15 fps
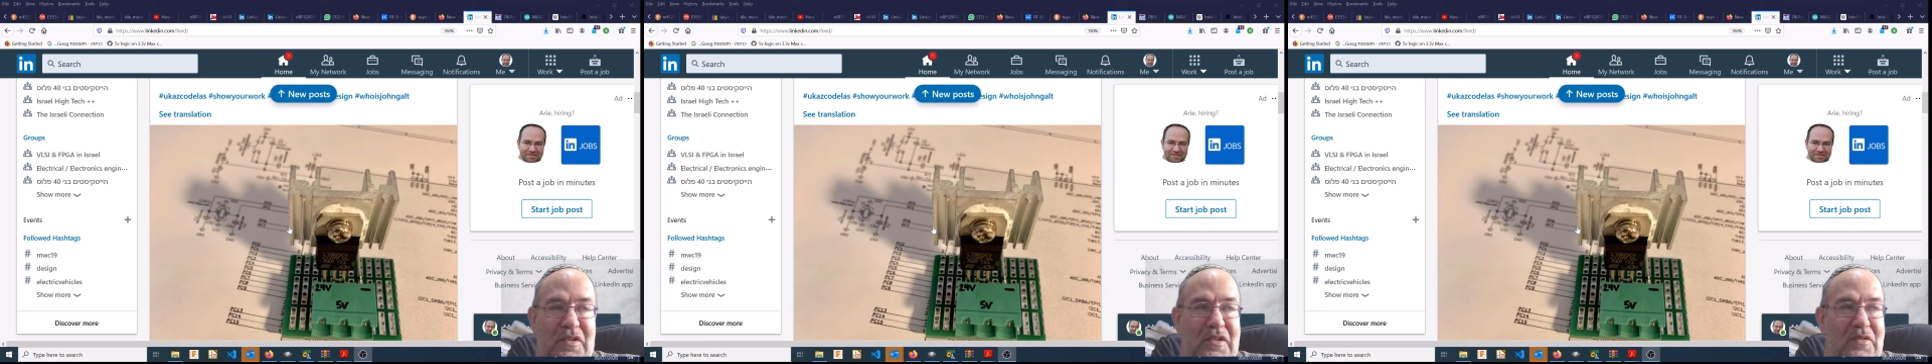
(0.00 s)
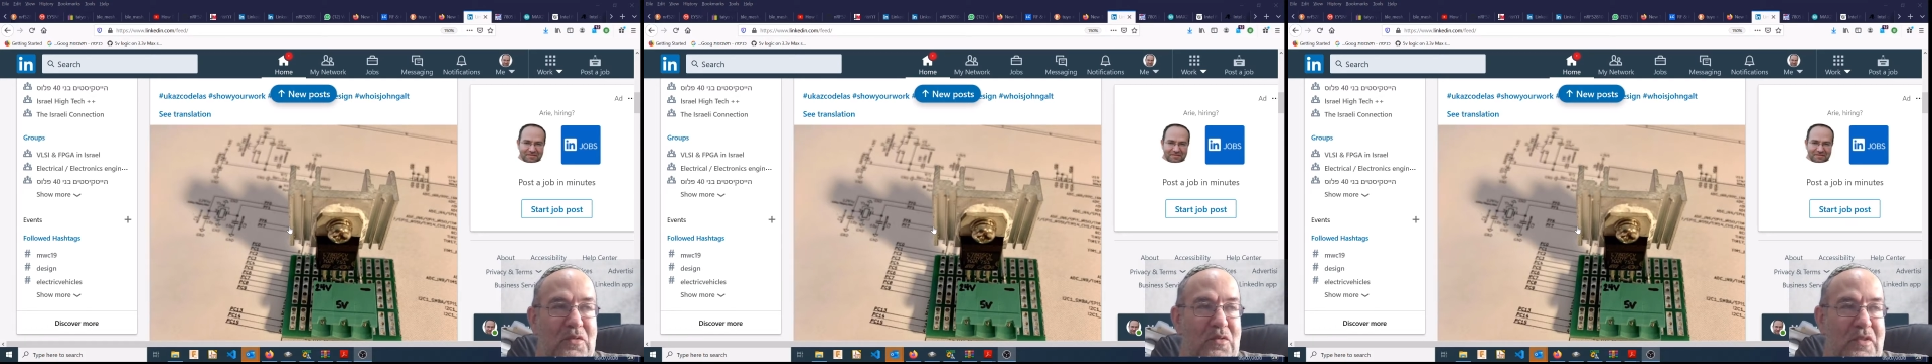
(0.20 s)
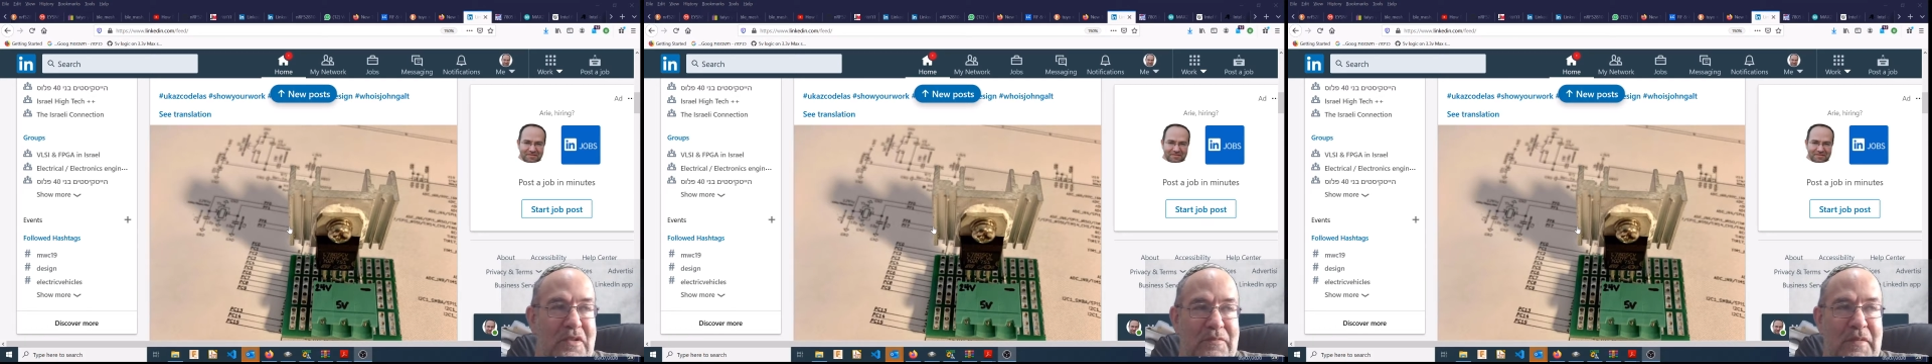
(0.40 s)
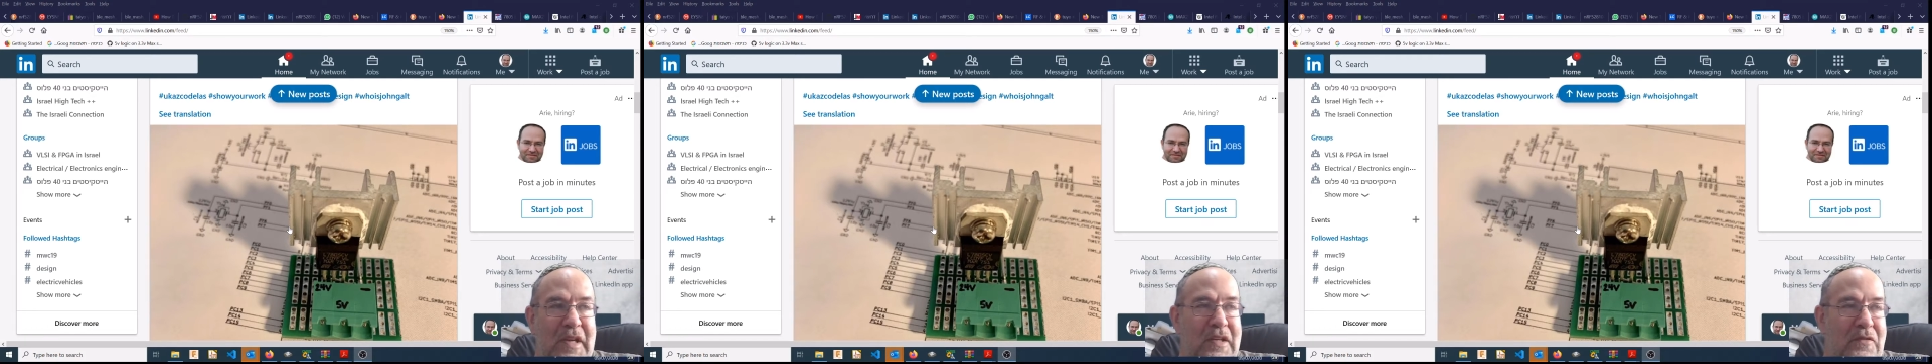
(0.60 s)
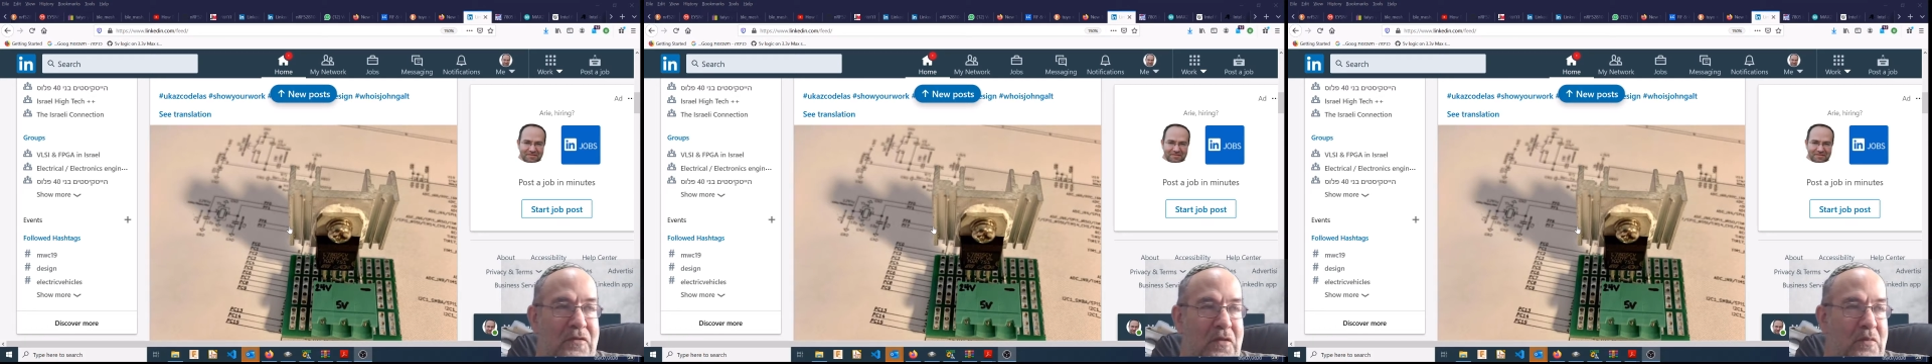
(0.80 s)
was
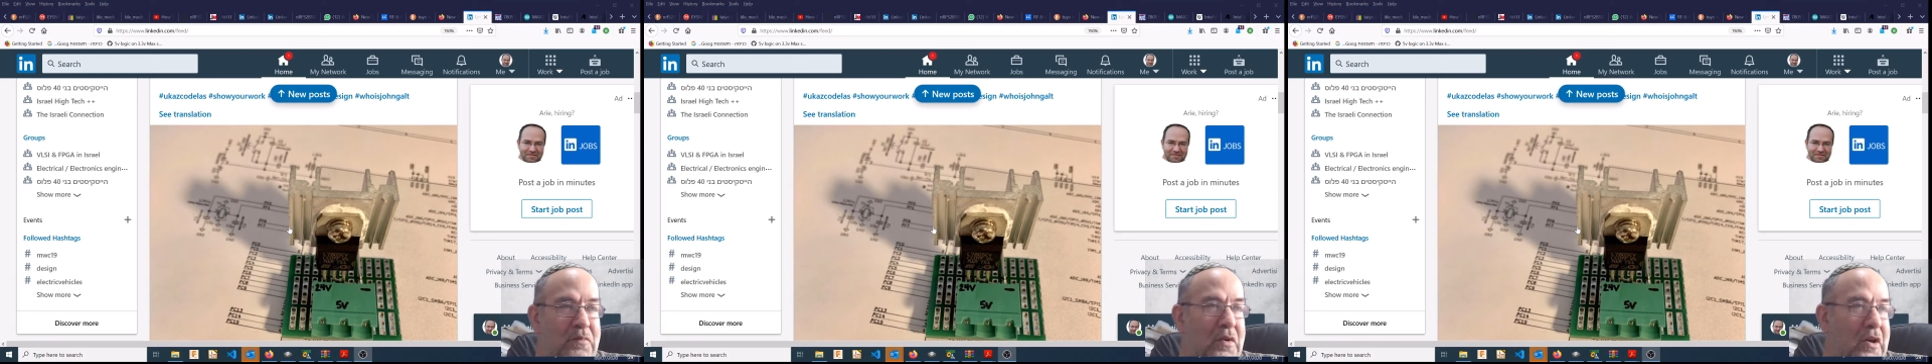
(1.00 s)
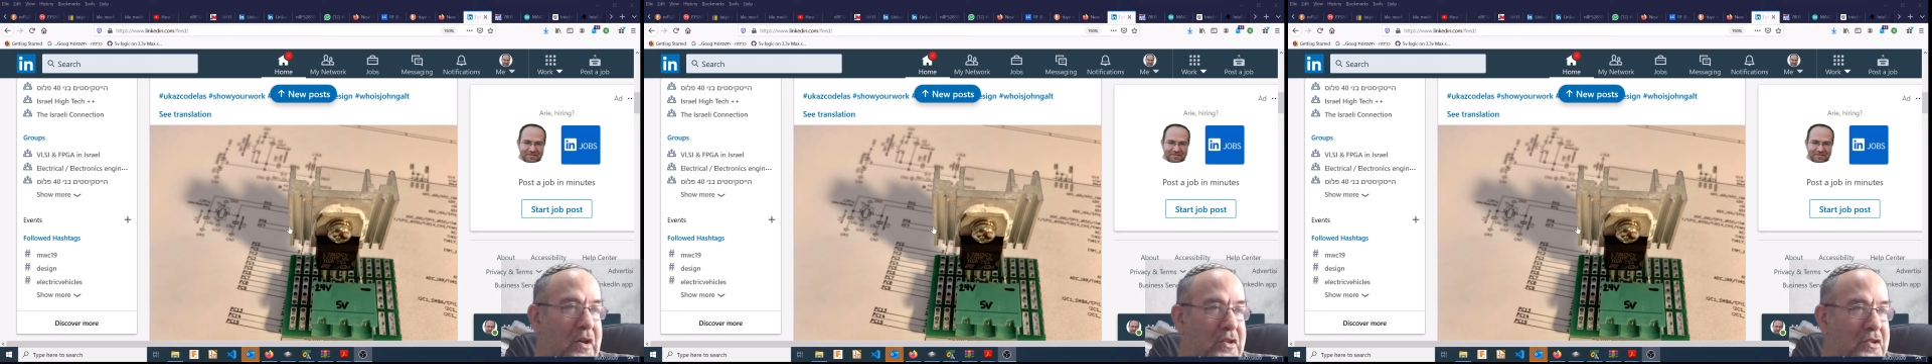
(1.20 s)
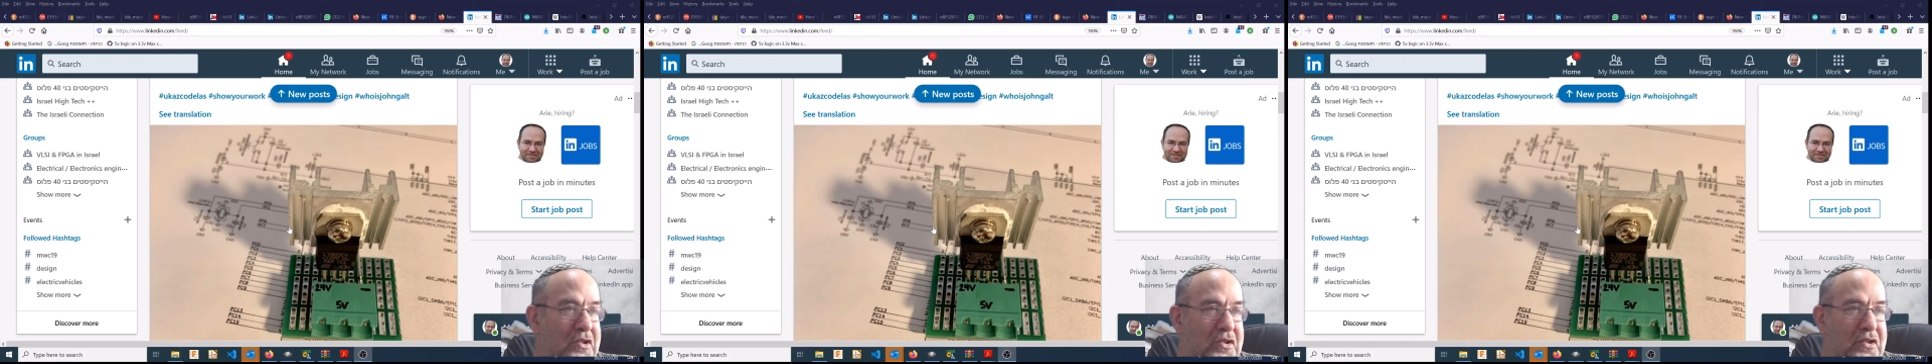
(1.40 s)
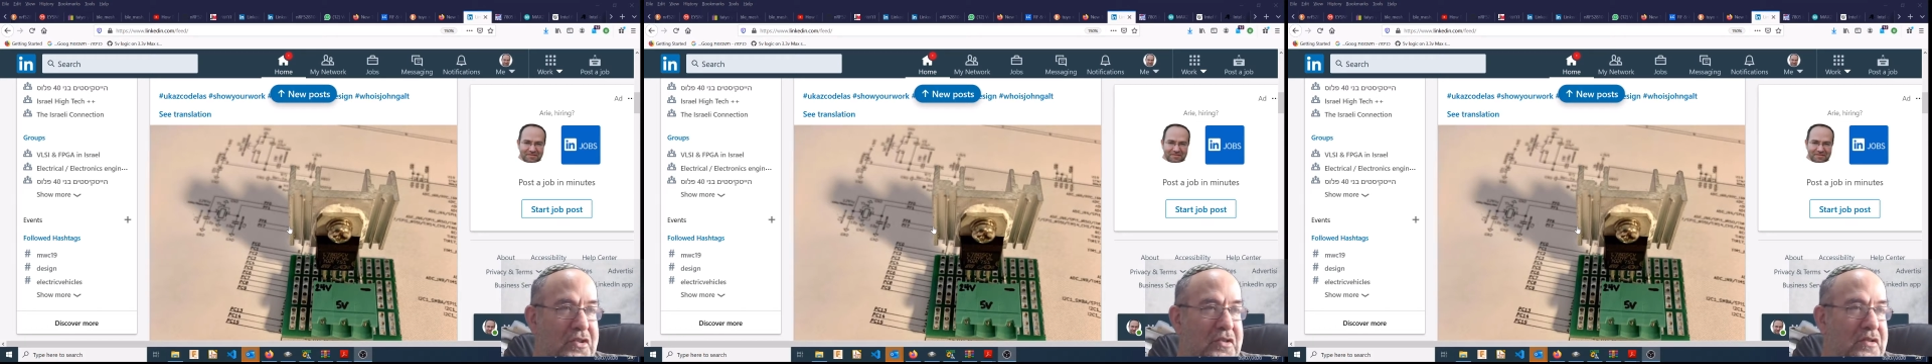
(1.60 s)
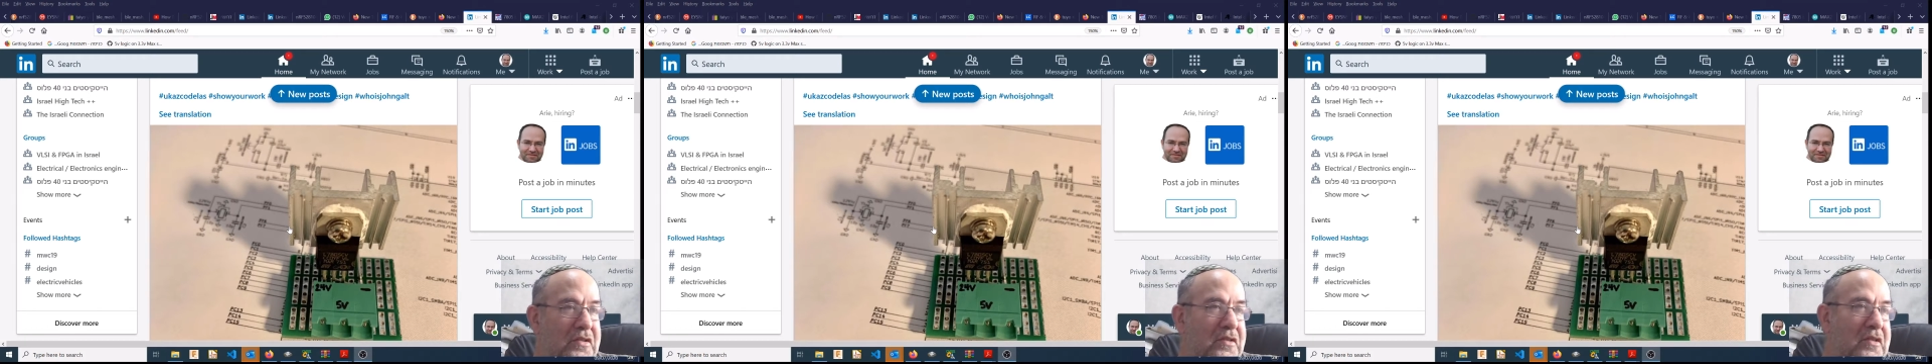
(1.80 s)
made for Bosch,
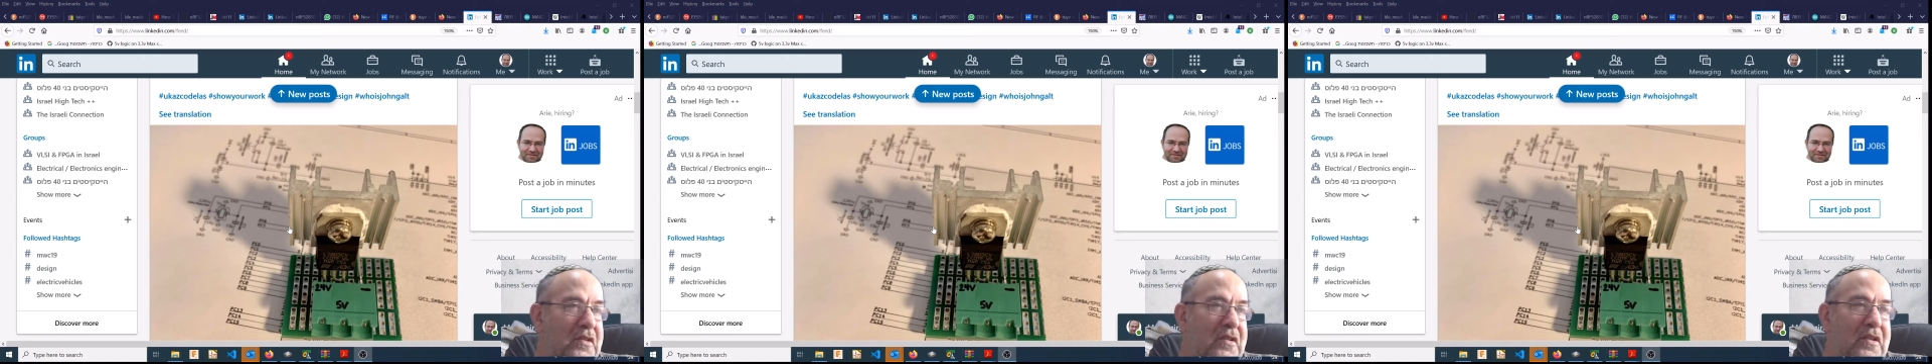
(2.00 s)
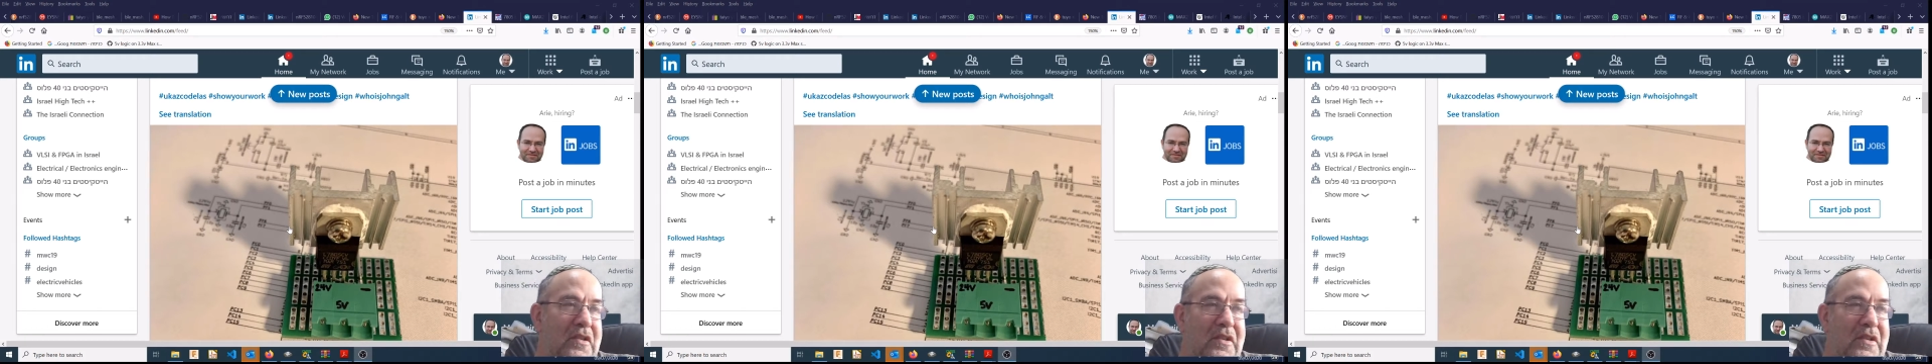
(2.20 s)
an